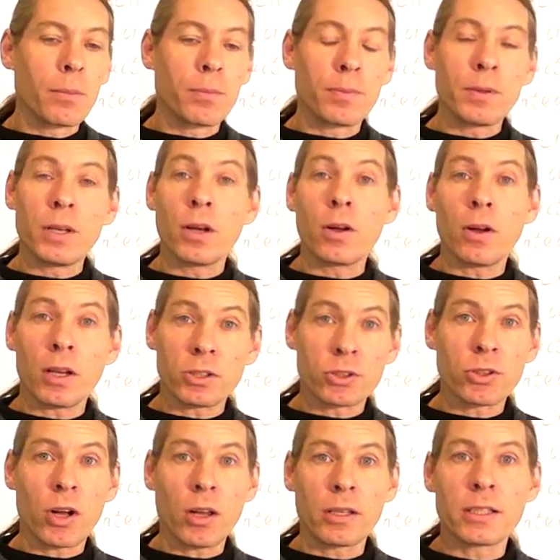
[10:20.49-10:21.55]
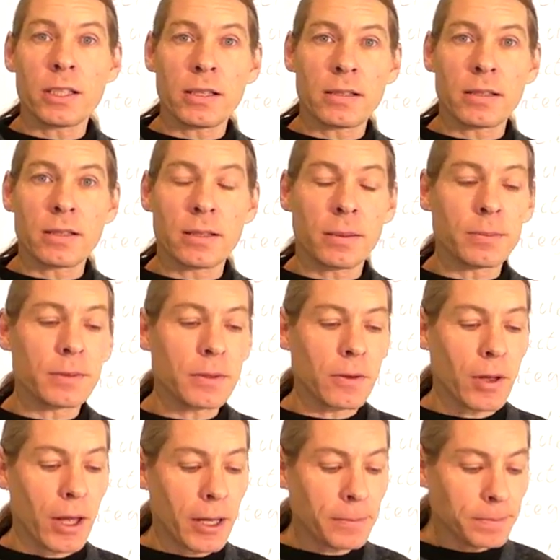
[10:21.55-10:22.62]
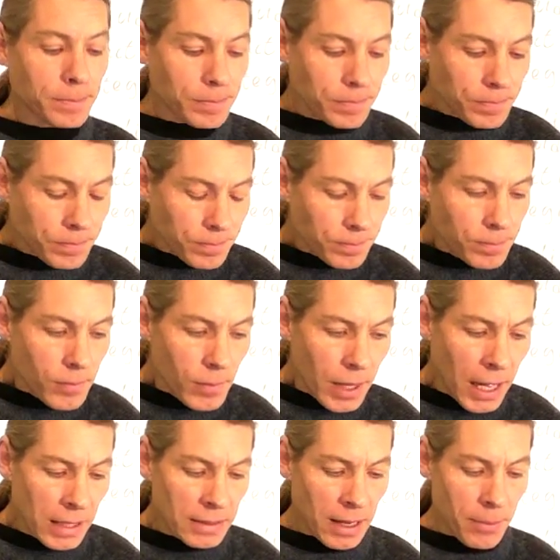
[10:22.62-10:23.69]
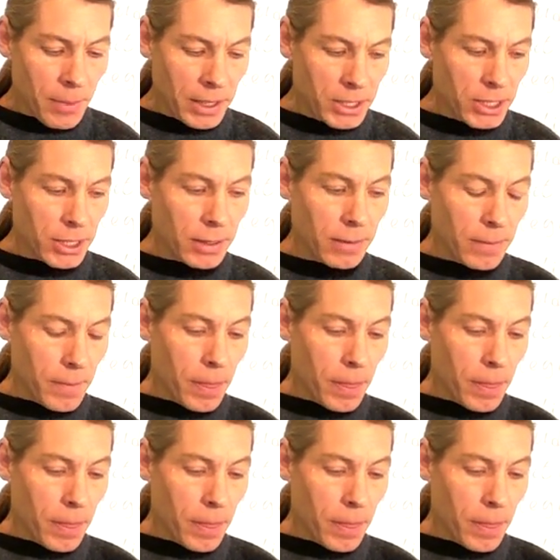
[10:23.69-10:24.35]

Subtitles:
astrology systems, okay? As I mentioned.